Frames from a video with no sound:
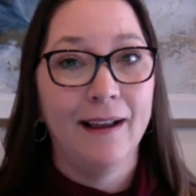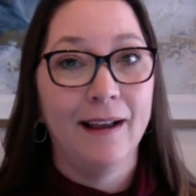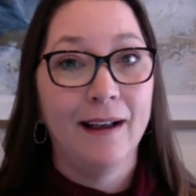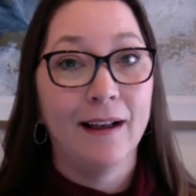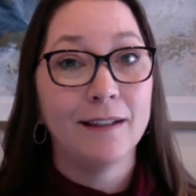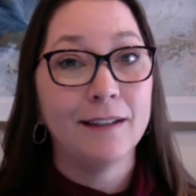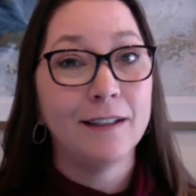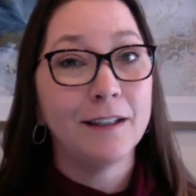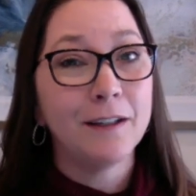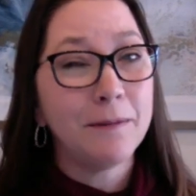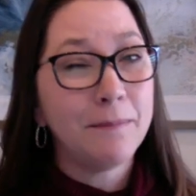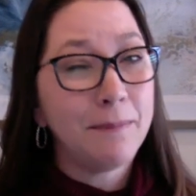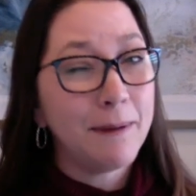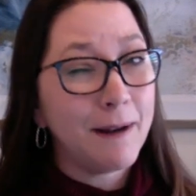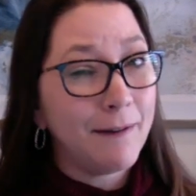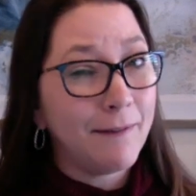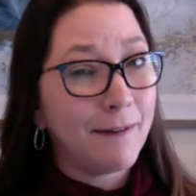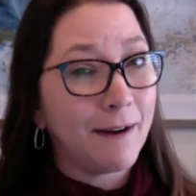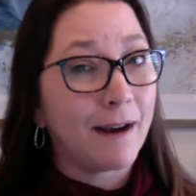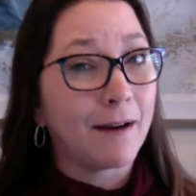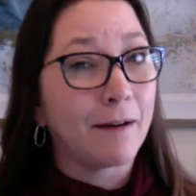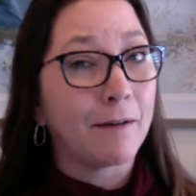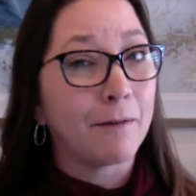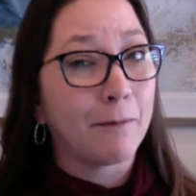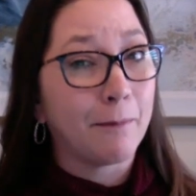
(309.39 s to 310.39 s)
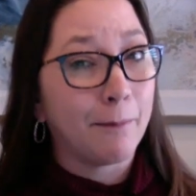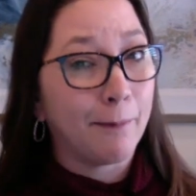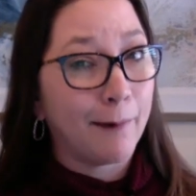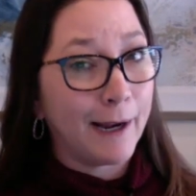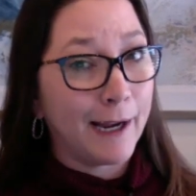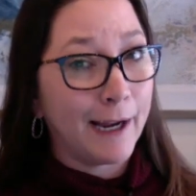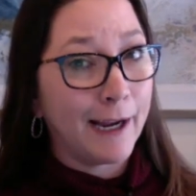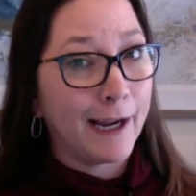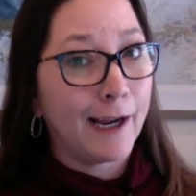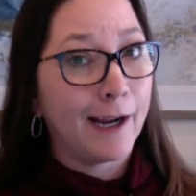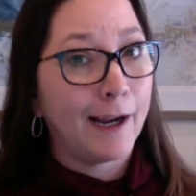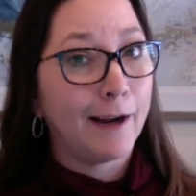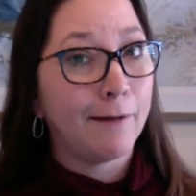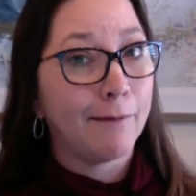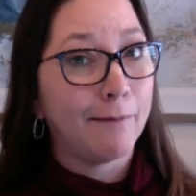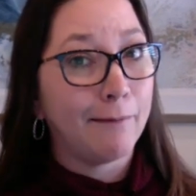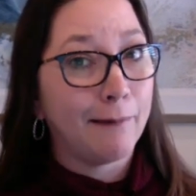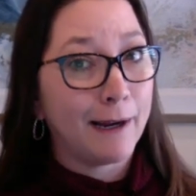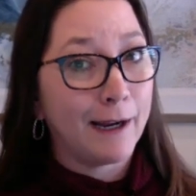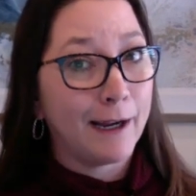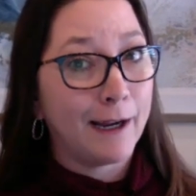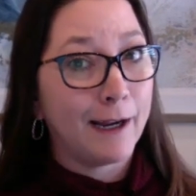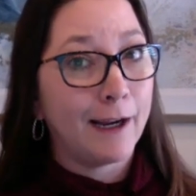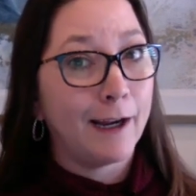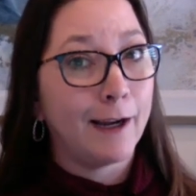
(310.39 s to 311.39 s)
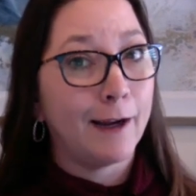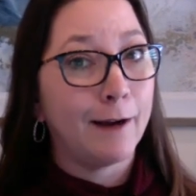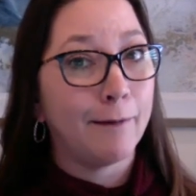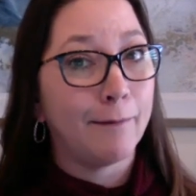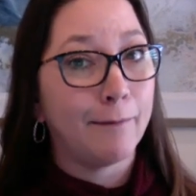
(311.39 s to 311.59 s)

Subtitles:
A little bit of a ring, ring,